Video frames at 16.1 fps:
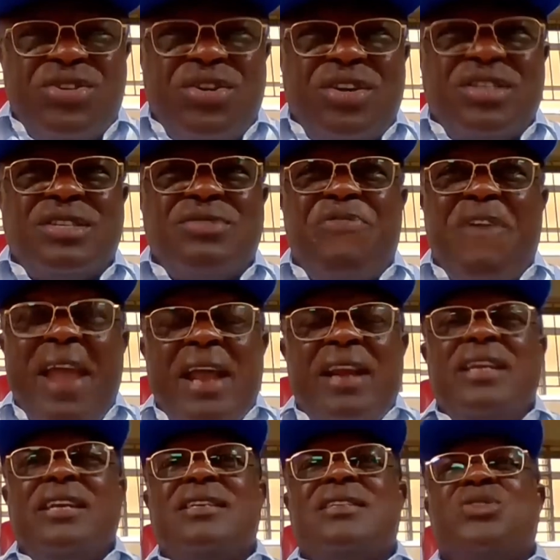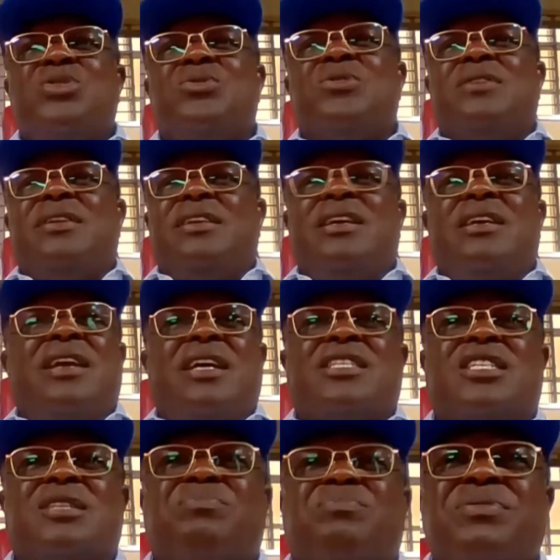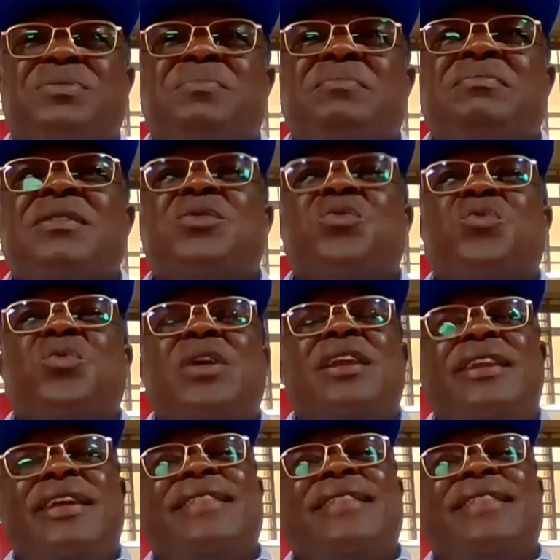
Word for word: that brought us fairly to leadership